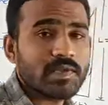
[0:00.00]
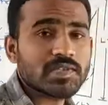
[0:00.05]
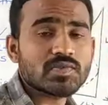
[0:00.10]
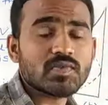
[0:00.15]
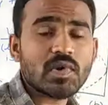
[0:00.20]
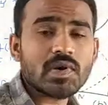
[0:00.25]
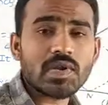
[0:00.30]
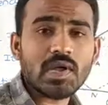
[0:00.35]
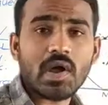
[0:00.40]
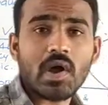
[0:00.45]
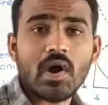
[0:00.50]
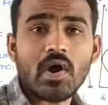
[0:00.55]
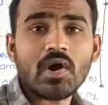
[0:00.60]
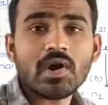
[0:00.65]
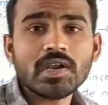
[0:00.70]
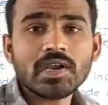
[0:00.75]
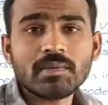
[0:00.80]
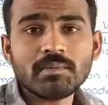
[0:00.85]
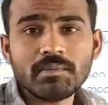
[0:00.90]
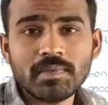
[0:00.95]
means what?
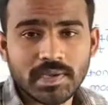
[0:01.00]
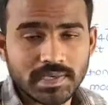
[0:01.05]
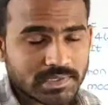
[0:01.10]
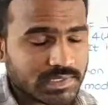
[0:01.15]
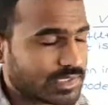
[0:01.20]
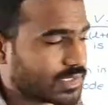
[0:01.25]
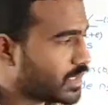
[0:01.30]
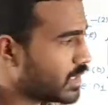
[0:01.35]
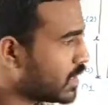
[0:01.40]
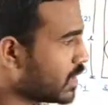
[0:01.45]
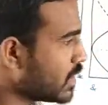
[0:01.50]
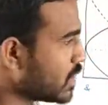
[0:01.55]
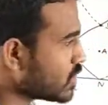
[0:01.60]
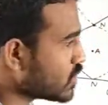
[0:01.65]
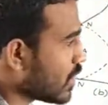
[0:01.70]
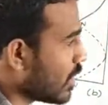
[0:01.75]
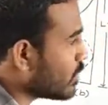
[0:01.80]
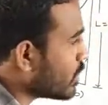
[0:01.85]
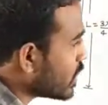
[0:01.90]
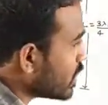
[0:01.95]
Odd numbers.
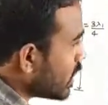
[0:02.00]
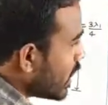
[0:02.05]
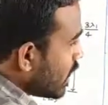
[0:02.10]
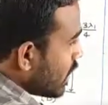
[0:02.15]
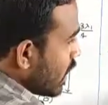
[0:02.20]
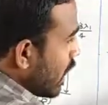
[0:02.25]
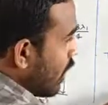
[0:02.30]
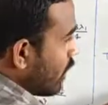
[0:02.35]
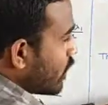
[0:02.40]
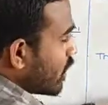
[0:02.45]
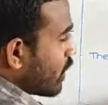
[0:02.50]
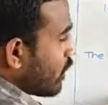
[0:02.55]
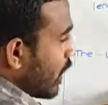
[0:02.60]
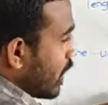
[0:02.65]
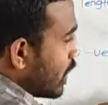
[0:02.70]
So after that, after